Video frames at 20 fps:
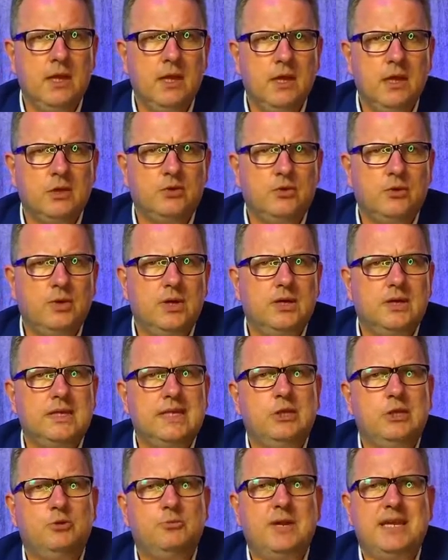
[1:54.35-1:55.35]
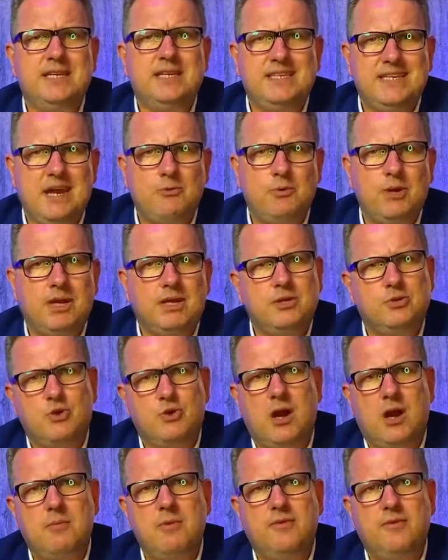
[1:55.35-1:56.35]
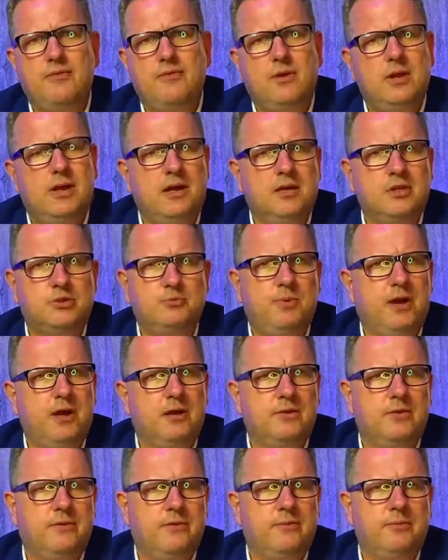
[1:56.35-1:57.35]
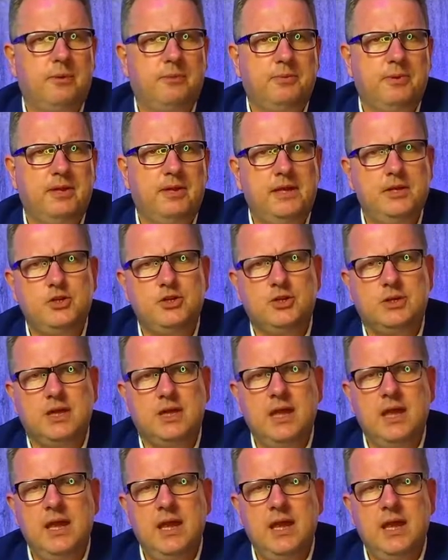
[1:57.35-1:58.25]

to a humanitarian drama for a large part of the population.